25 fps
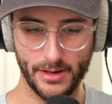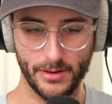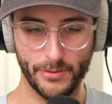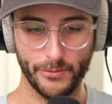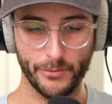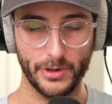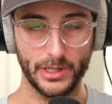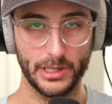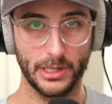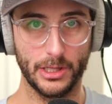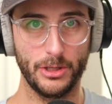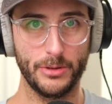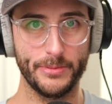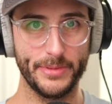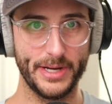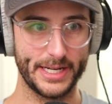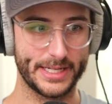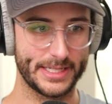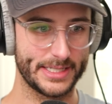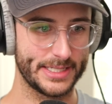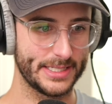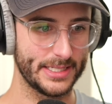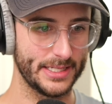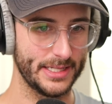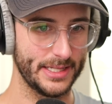Well,
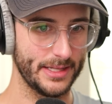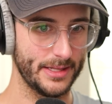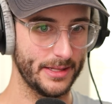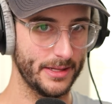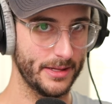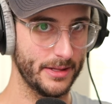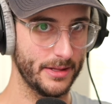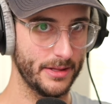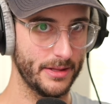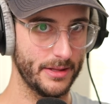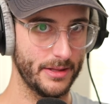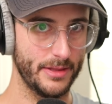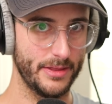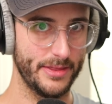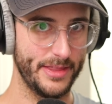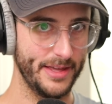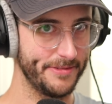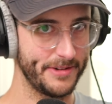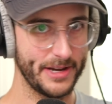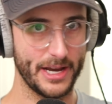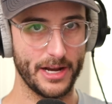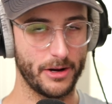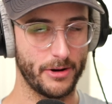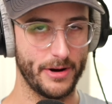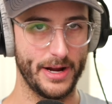LUMIX, they've
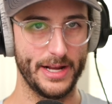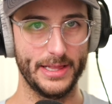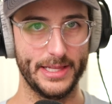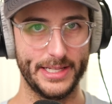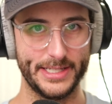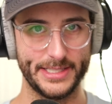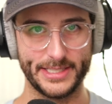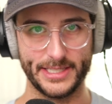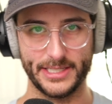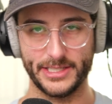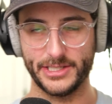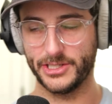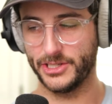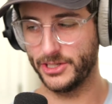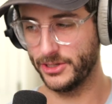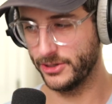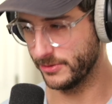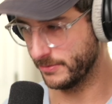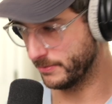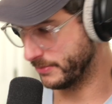got great lenses too,